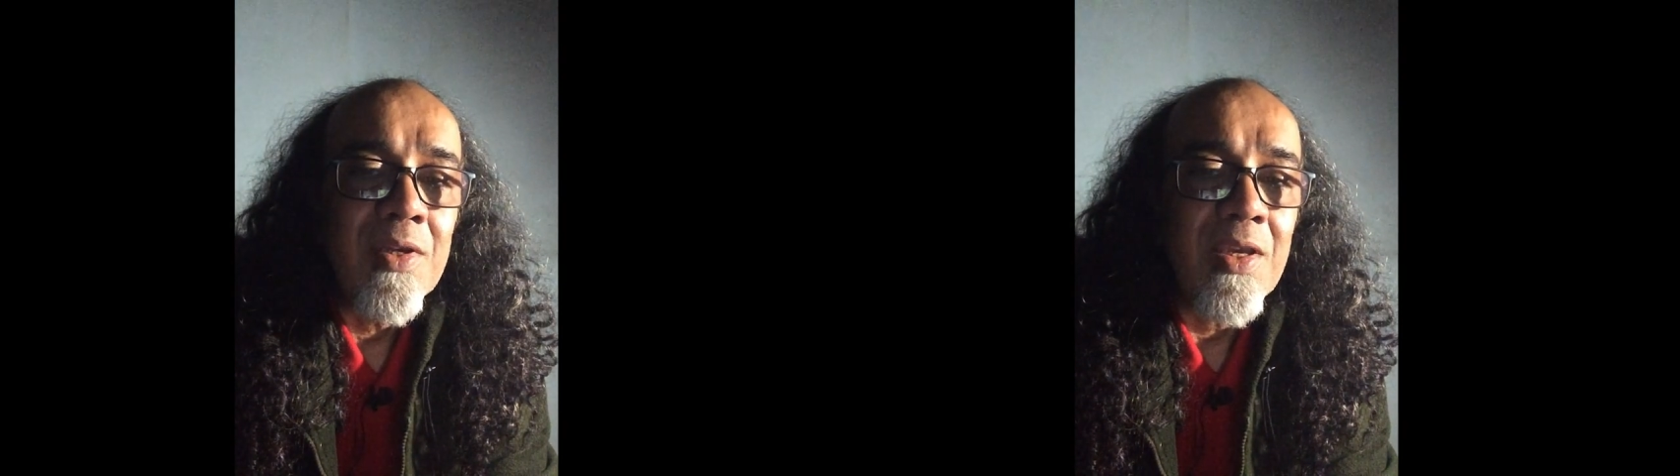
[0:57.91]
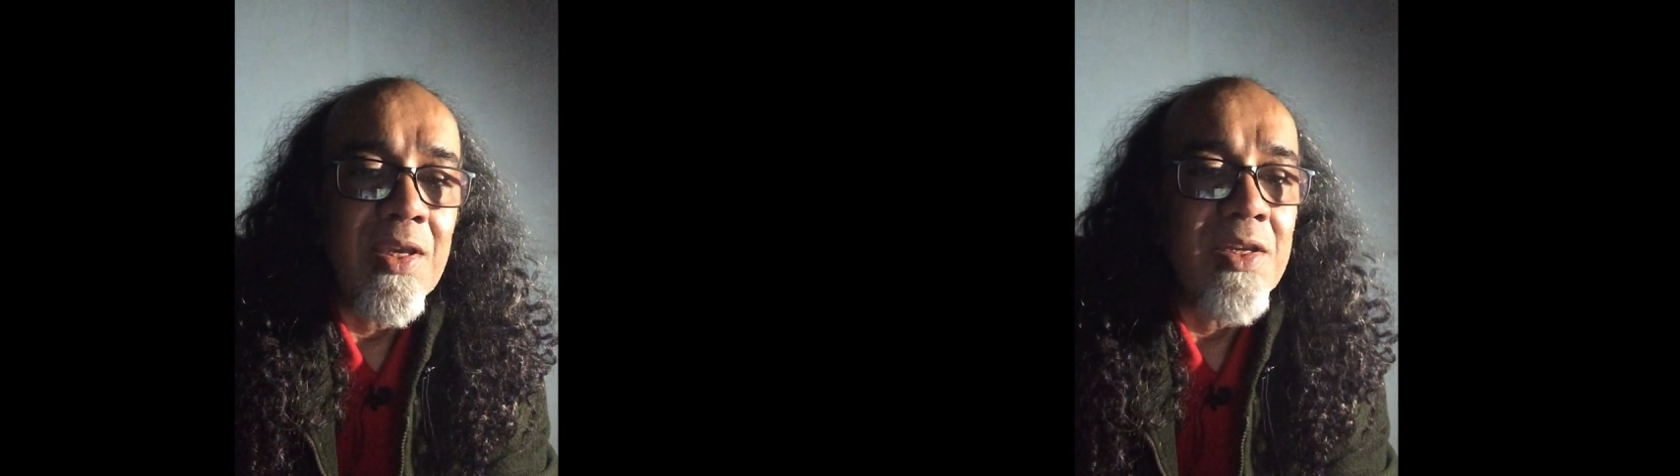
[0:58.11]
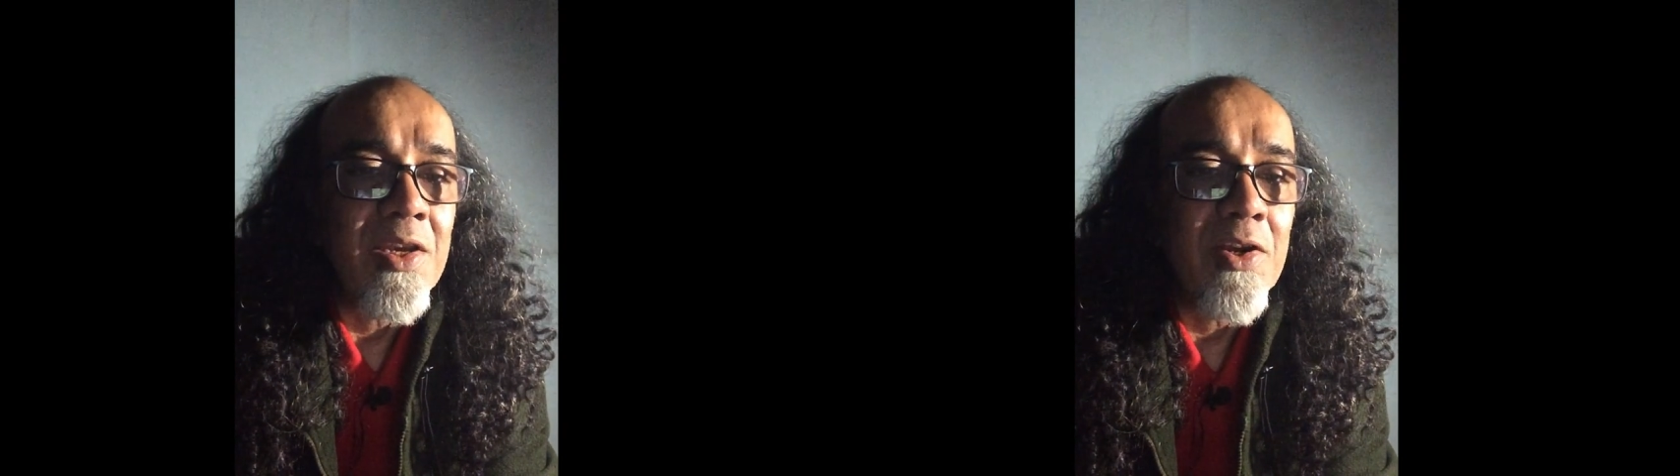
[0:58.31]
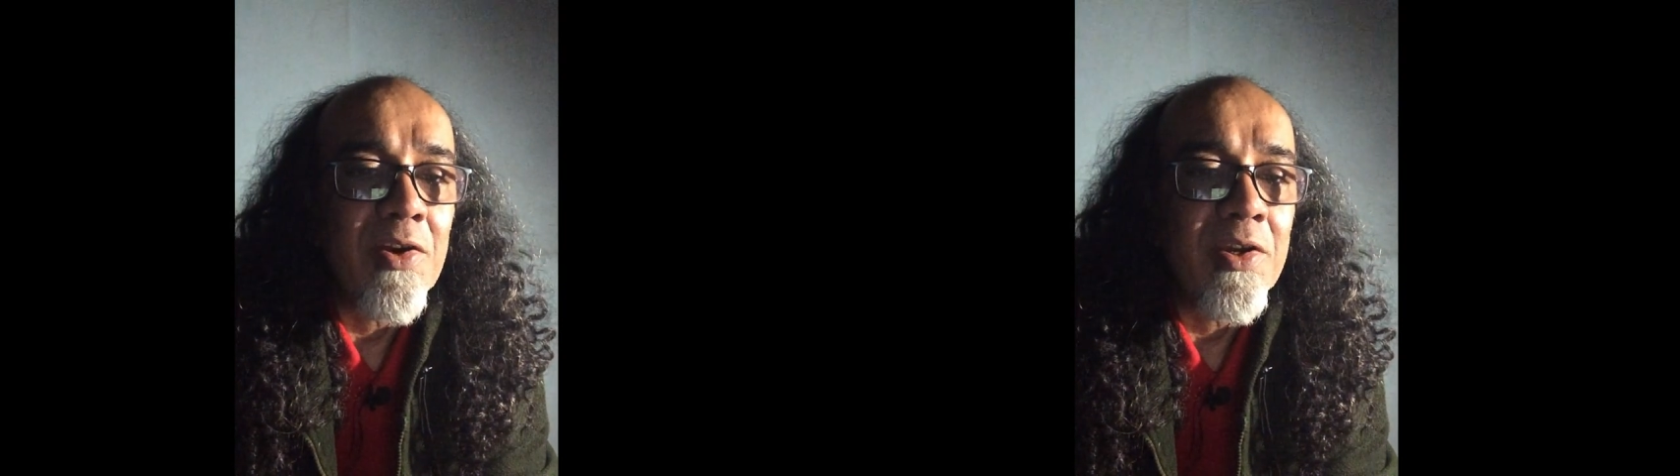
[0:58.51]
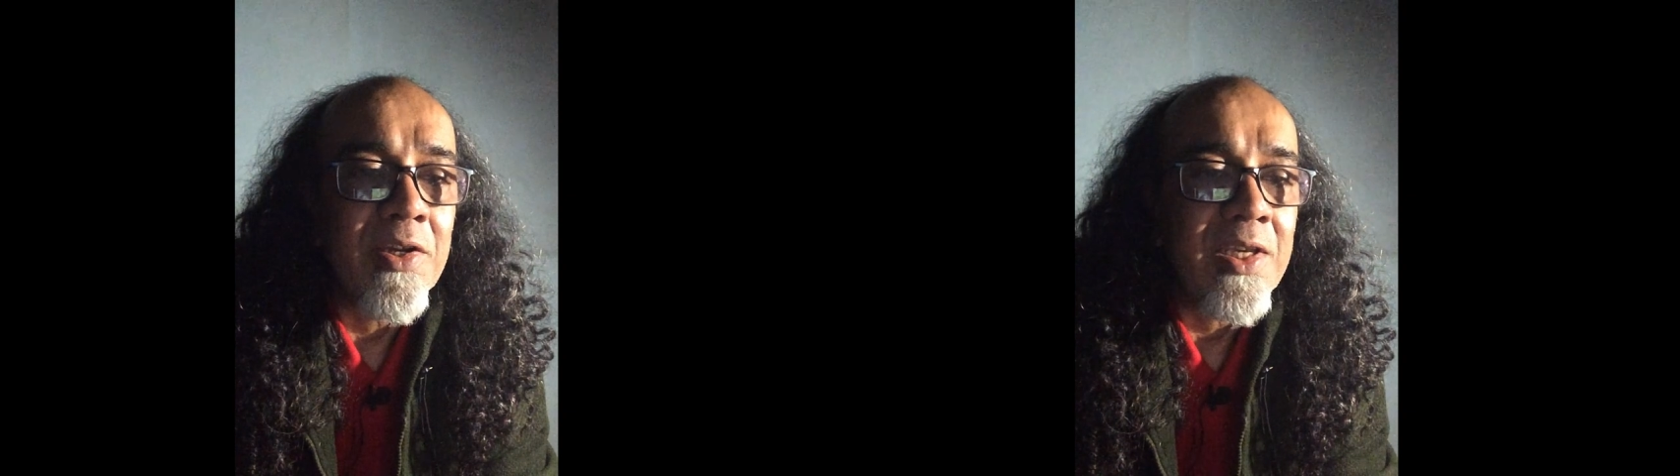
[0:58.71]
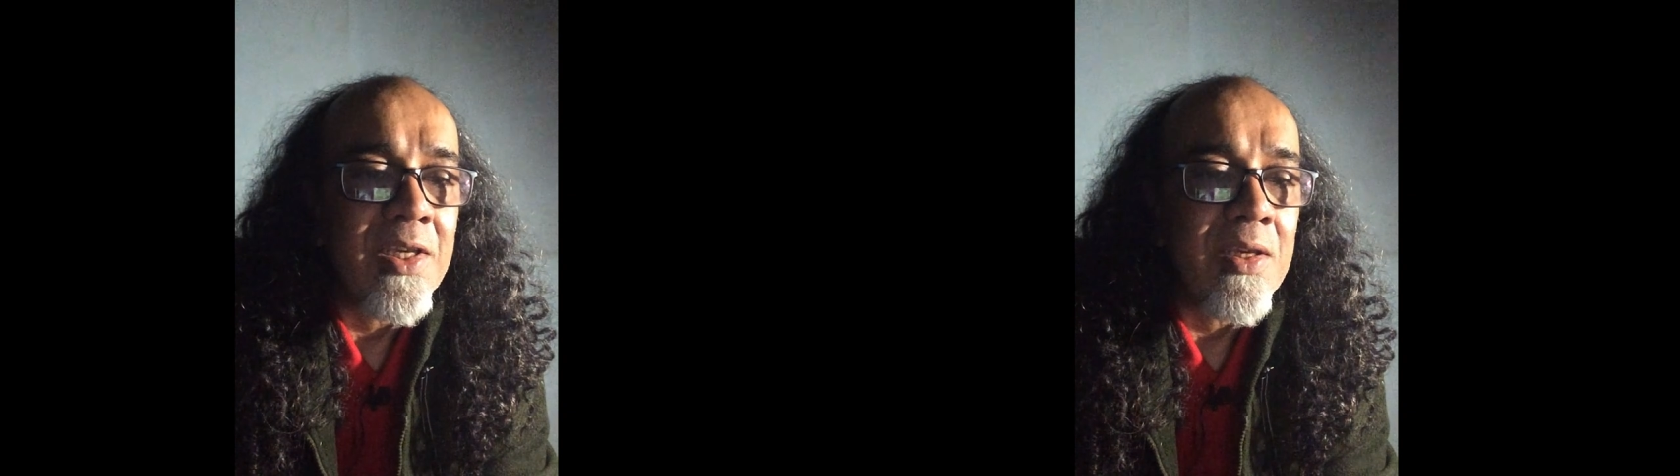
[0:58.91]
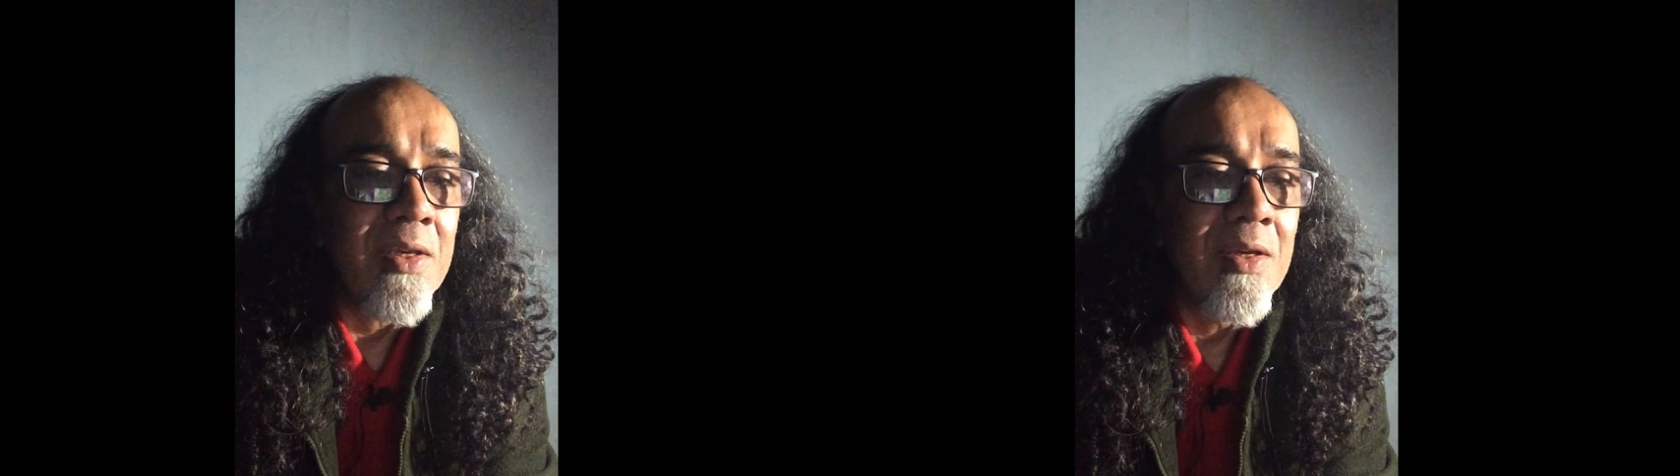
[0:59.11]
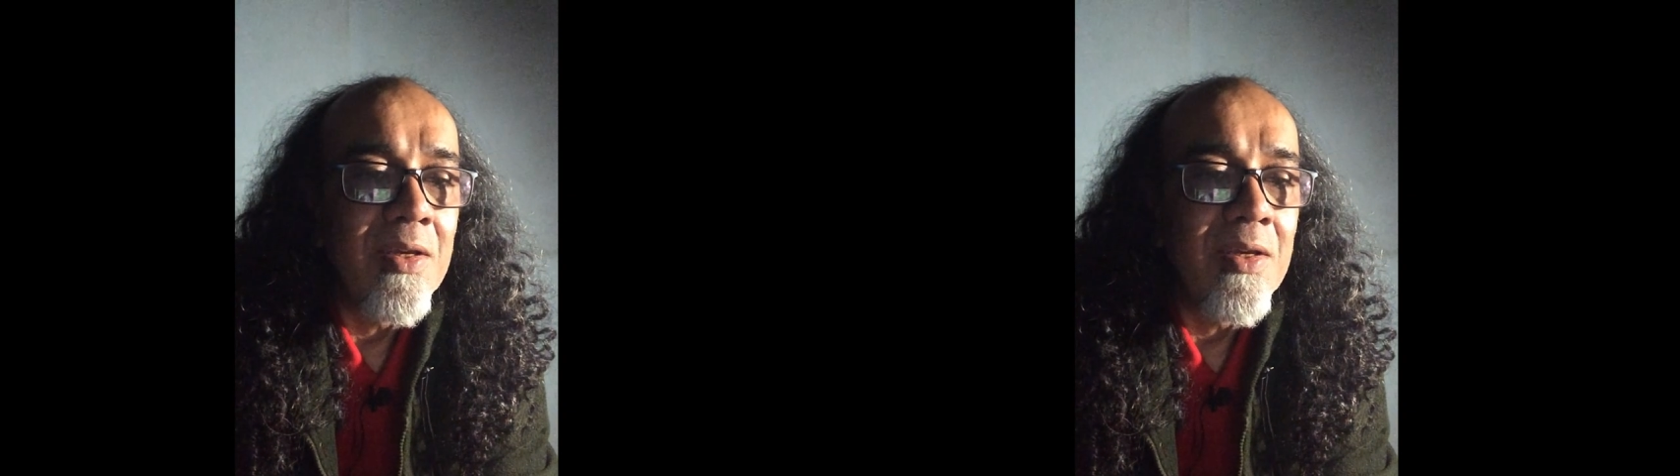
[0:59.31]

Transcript: he'd hear her key